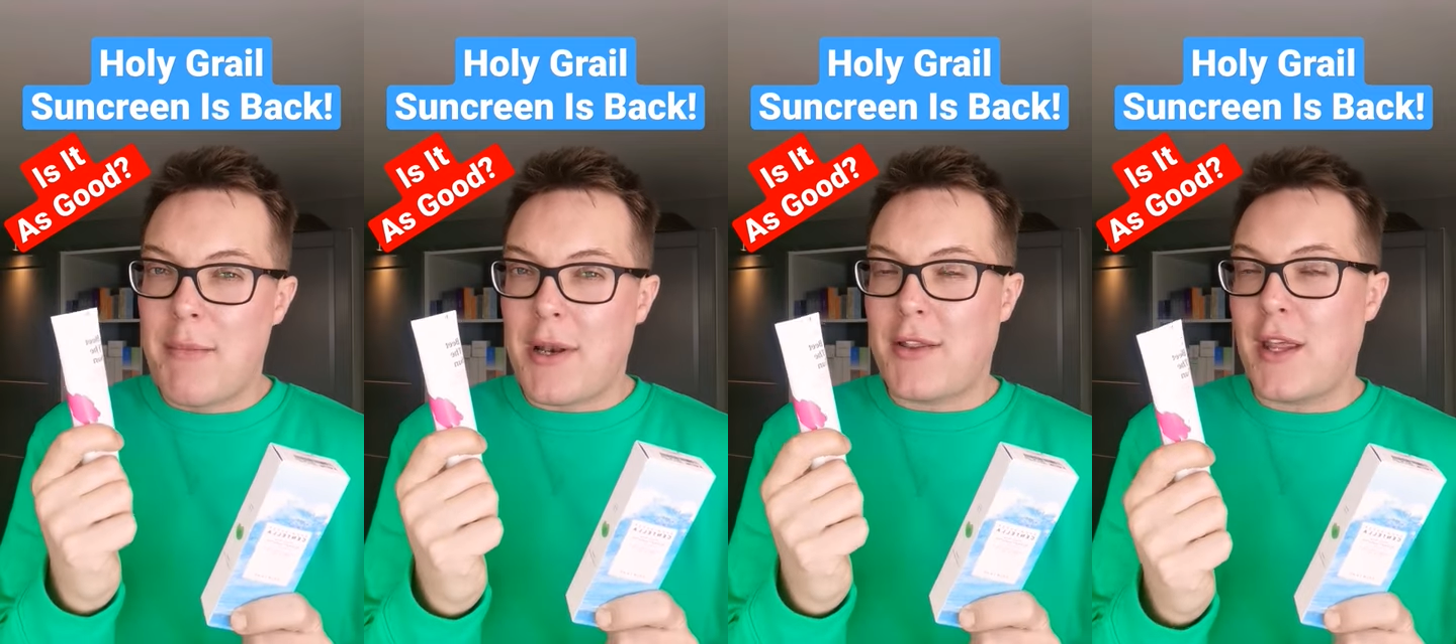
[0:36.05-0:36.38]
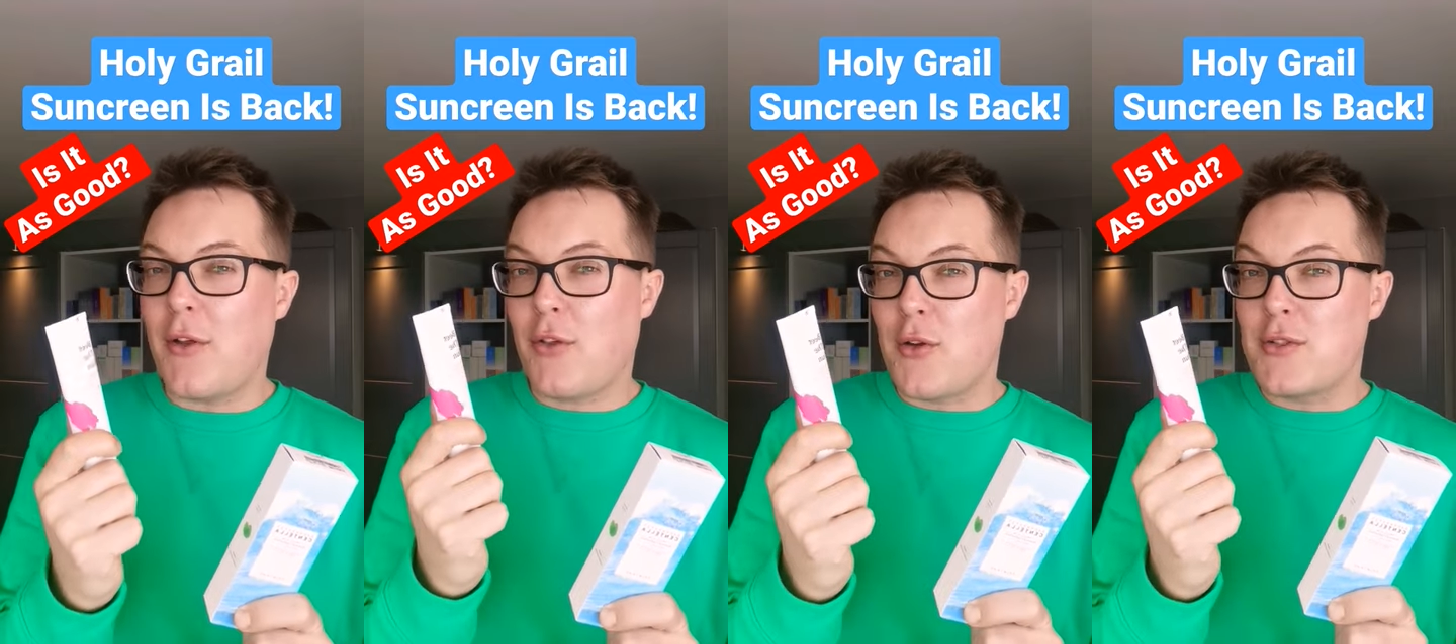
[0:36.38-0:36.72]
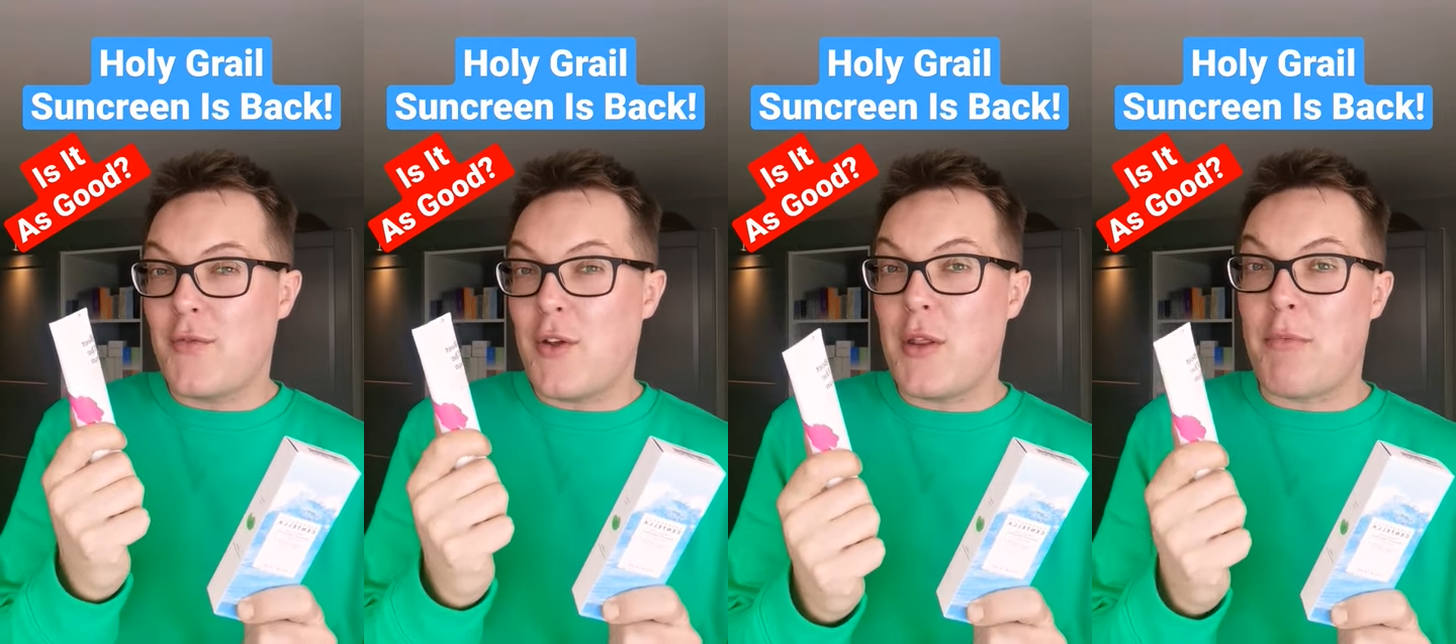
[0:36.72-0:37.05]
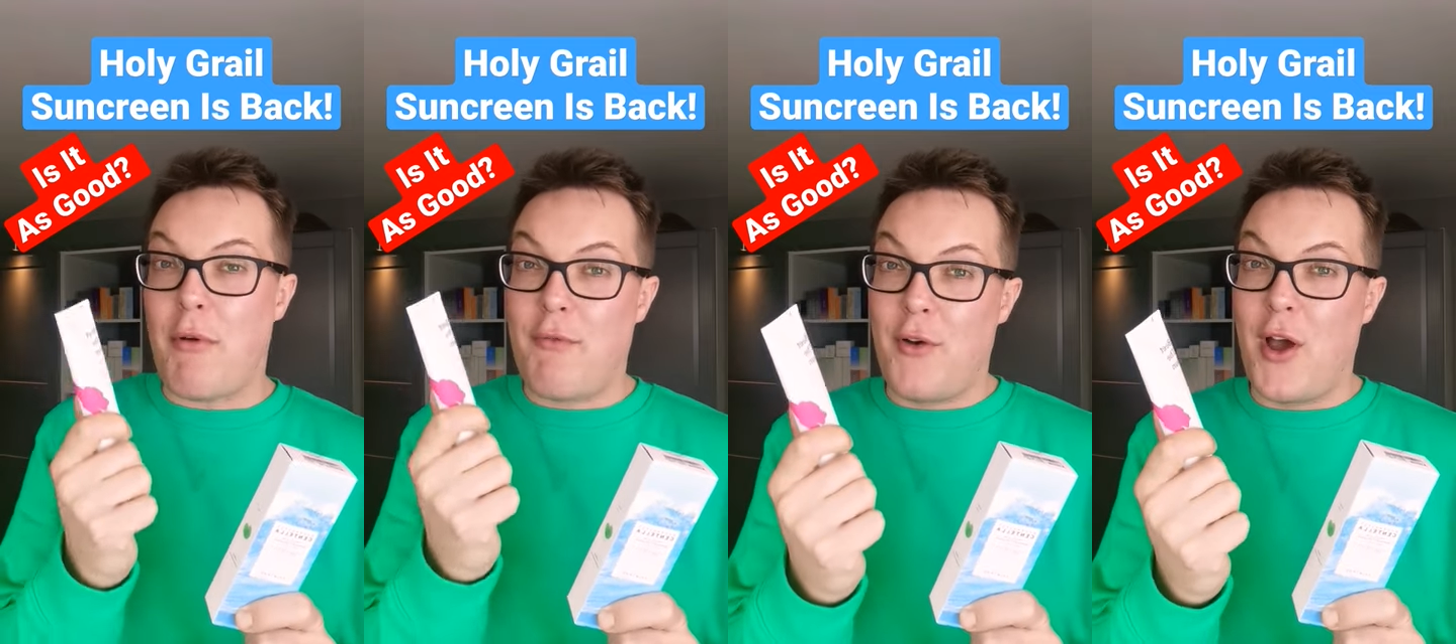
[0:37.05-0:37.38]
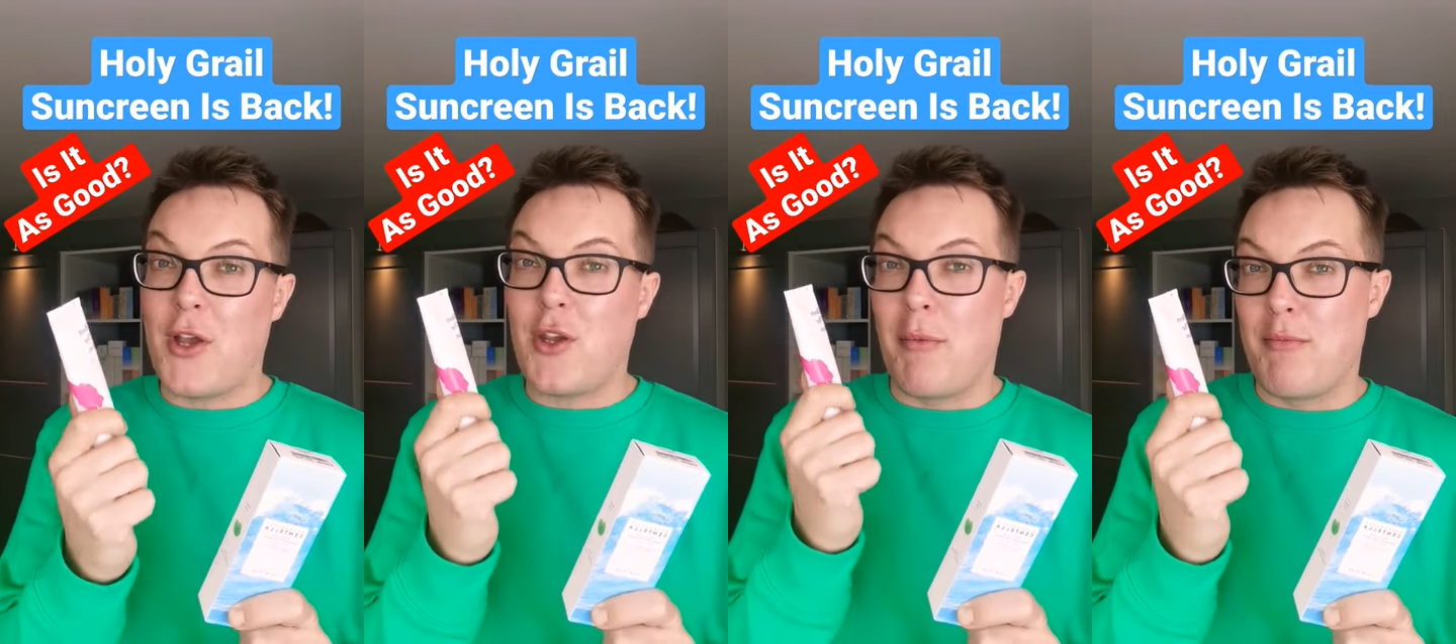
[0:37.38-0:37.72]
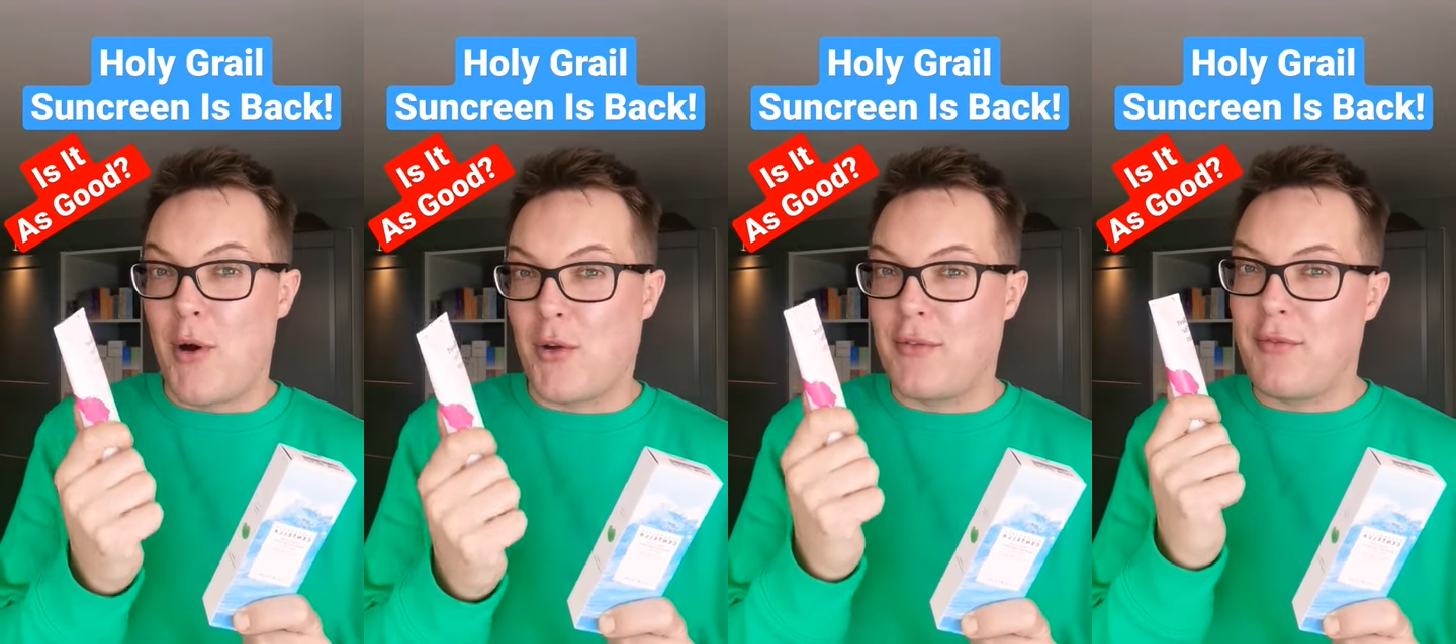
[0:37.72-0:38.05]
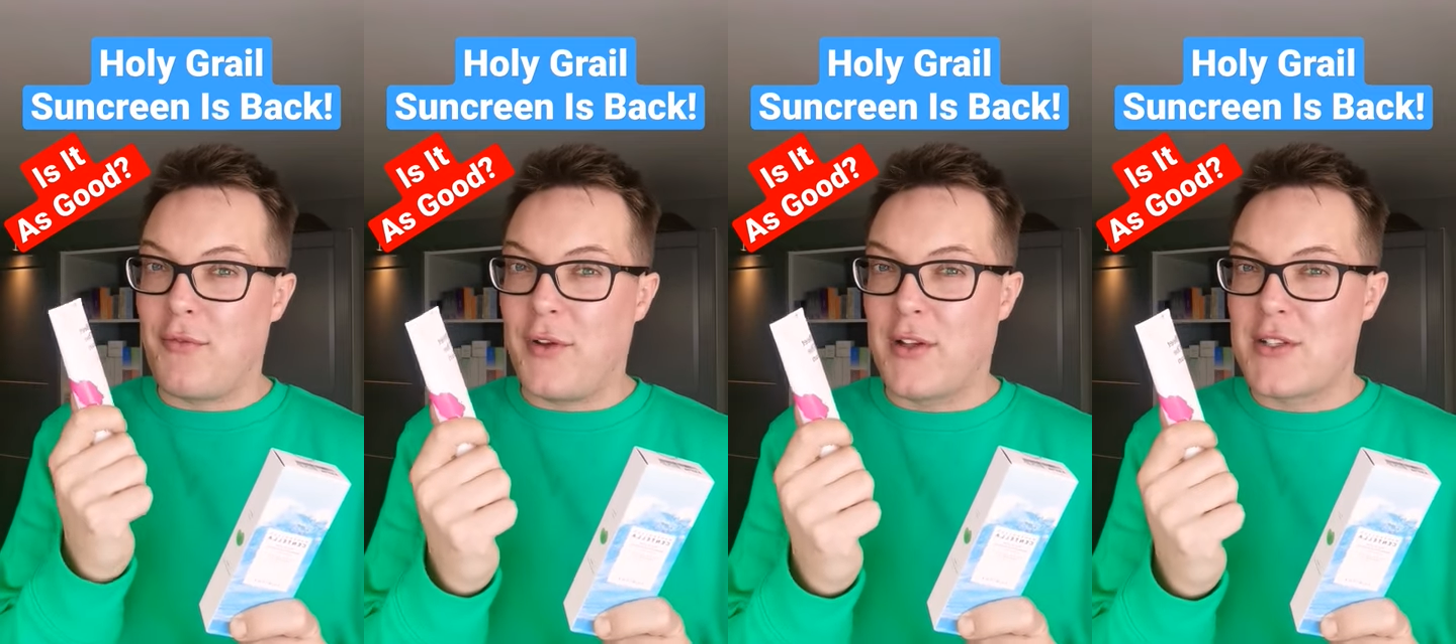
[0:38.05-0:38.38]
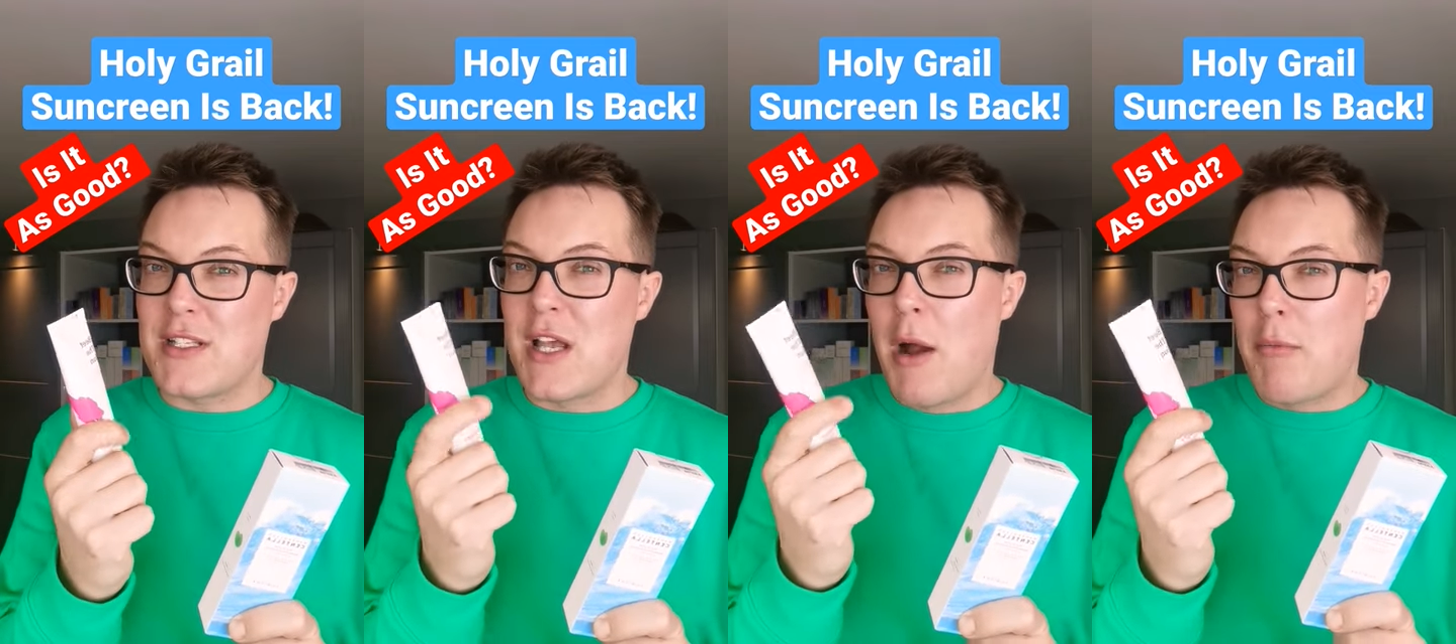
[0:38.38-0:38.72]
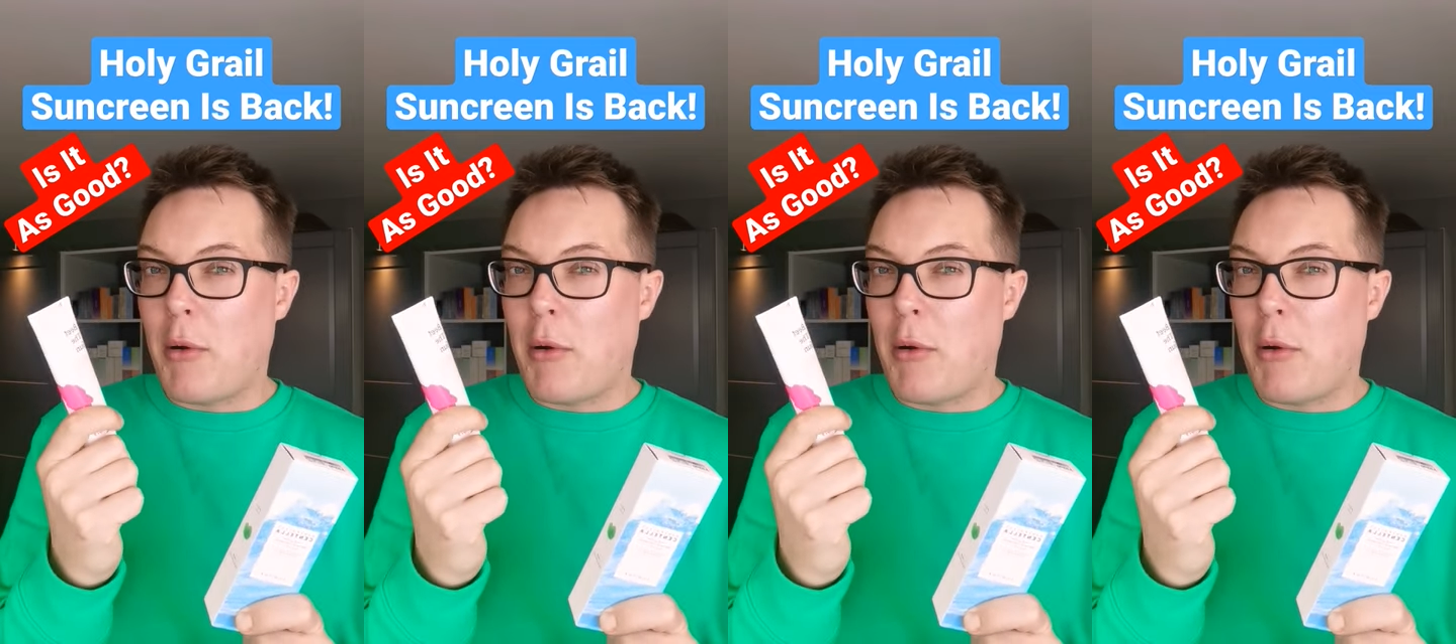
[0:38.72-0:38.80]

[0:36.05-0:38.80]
but I think those of you that prefer your modern filters